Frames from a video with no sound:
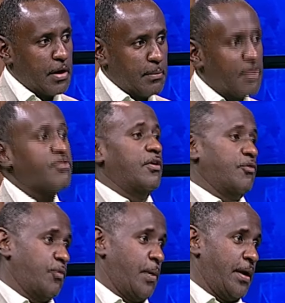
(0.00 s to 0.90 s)
Muscle
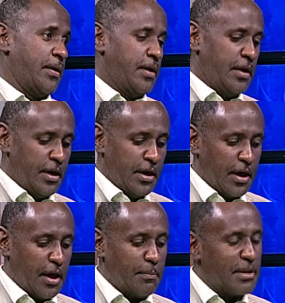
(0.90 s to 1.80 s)
Square.
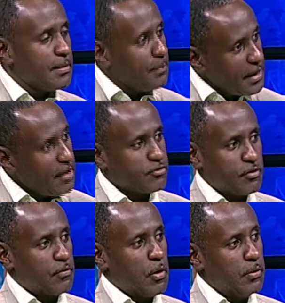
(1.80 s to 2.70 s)
But the
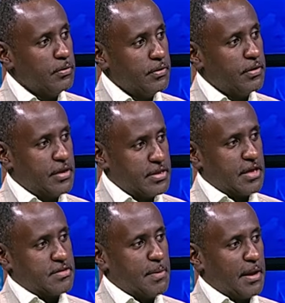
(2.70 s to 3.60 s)
biggest of all is
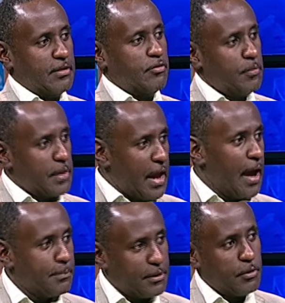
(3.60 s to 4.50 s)
expected to be
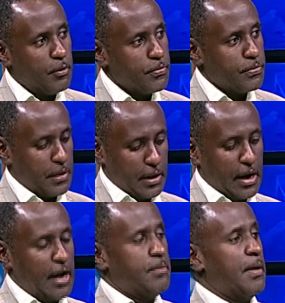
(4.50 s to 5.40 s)
up in north,
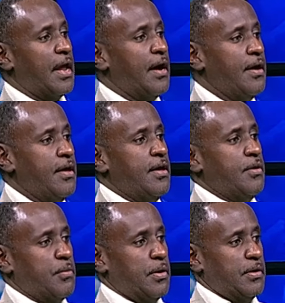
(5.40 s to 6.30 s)
Lalibela,
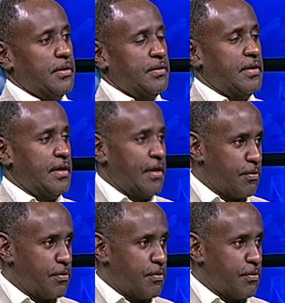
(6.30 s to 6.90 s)
where the